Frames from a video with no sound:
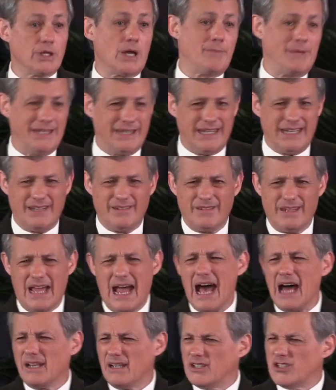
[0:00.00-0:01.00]
I mean, the, the,
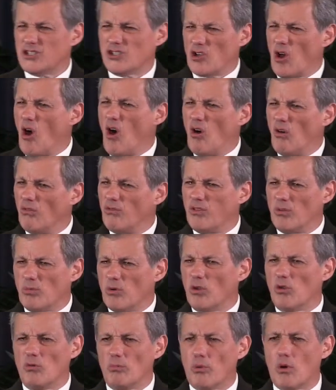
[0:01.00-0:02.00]
how to solve the
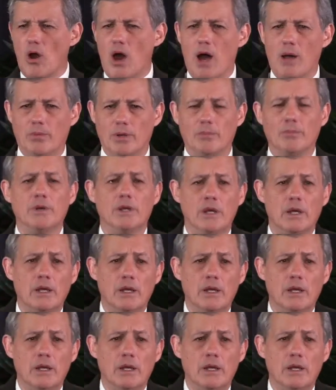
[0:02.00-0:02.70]
real problem.